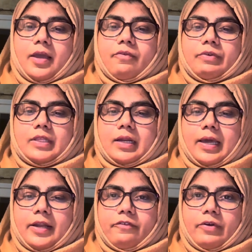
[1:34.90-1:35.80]
with the
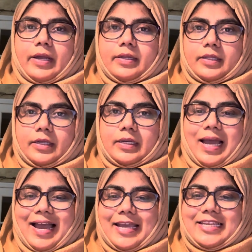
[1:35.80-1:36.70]
clarified that
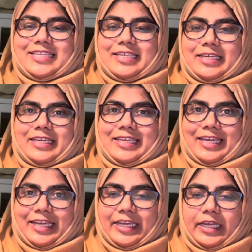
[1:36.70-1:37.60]

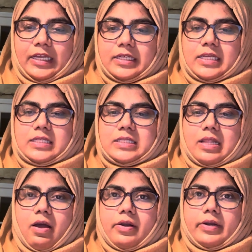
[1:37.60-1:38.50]
IDEA does
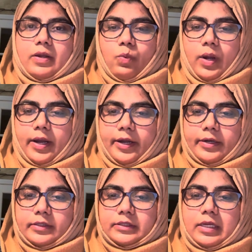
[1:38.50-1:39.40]
not require
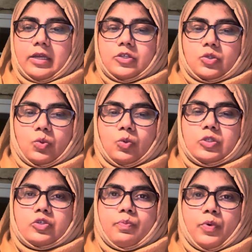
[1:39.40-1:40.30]
schools
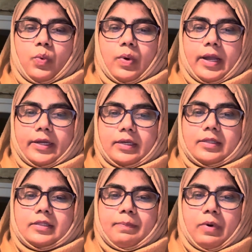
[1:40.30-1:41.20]
to provide
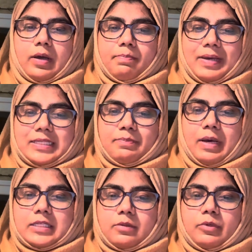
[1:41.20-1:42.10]
the best
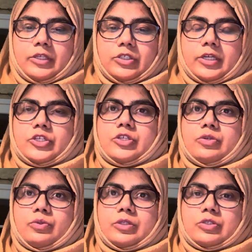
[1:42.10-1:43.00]
possible education to
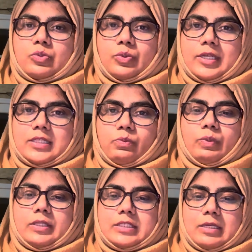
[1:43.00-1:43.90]
the students with
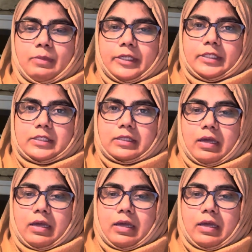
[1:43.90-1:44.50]
disabilities,